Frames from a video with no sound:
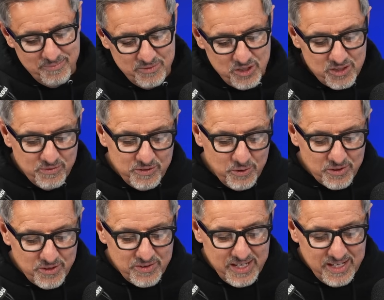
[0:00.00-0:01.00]
Just a few
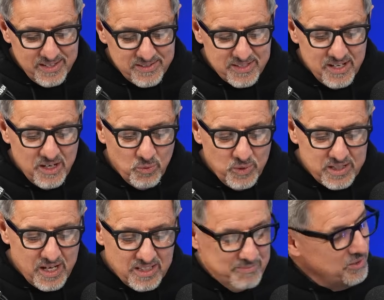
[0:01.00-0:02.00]
other things. We
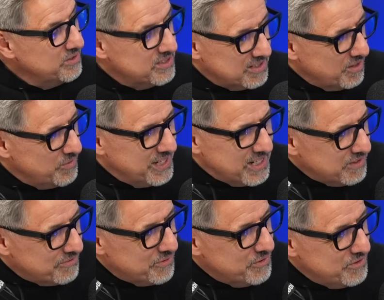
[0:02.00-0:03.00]
talked about discovering any
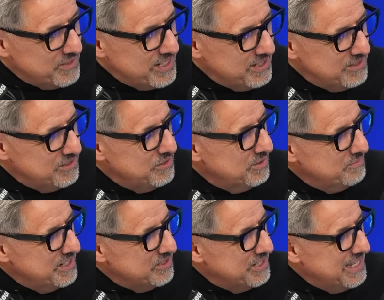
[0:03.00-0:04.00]
further needs. You had
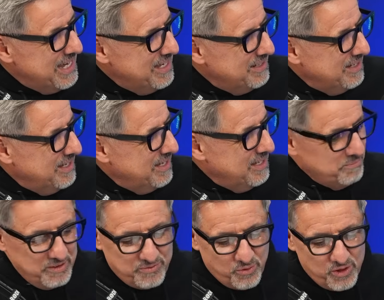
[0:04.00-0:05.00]
mentioned that
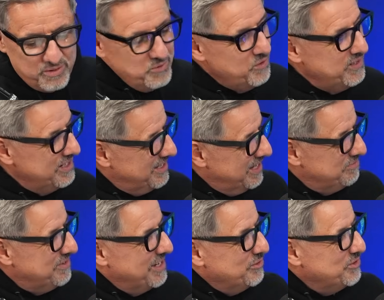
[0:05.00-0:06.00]
before you move into that
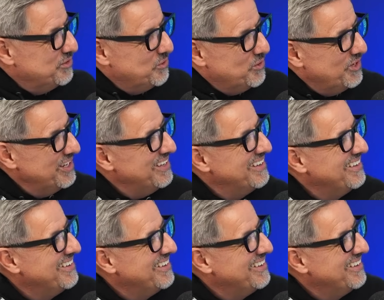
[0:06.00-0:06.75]
final story.